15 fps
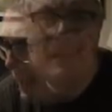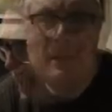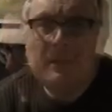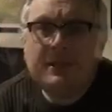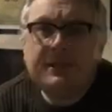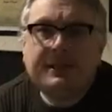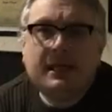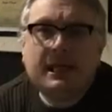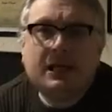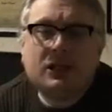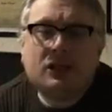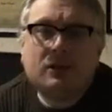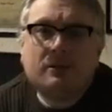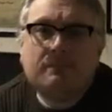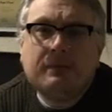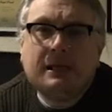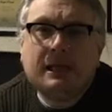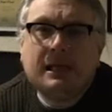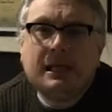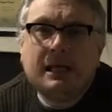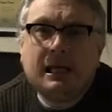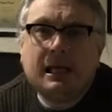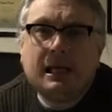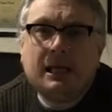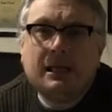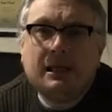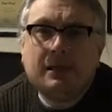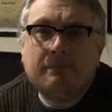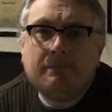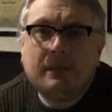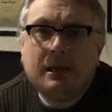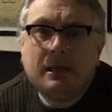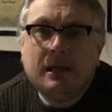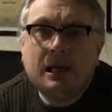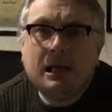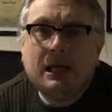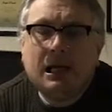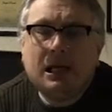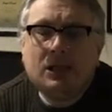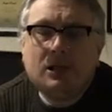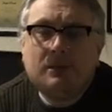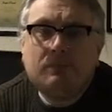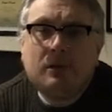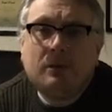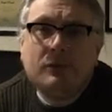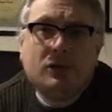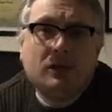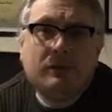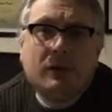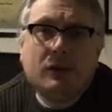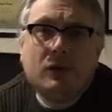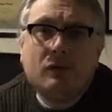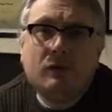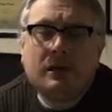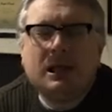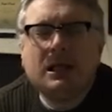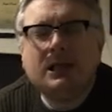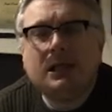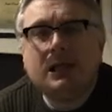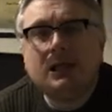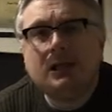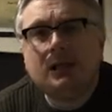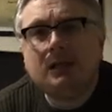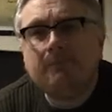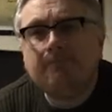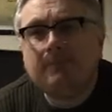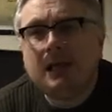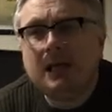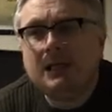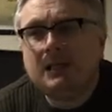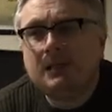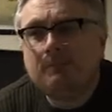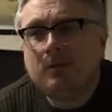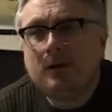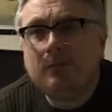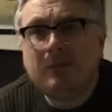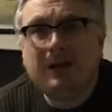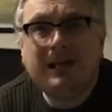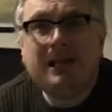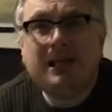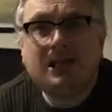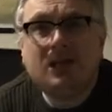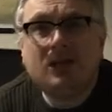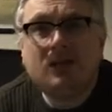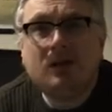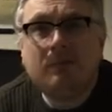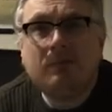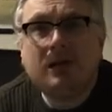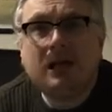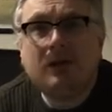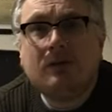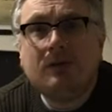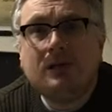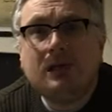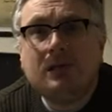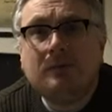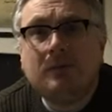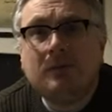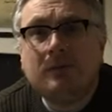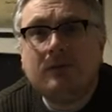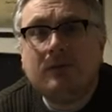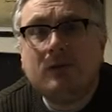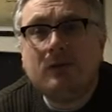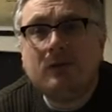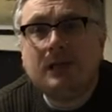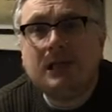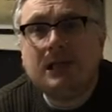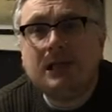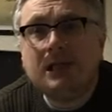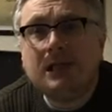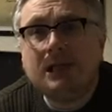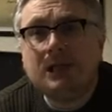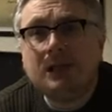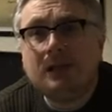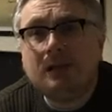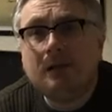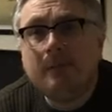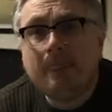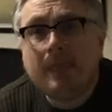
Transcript: The stakes couldn't be any higher. And I can just promise you that the organisation, it's top priority at the moment for the organisation.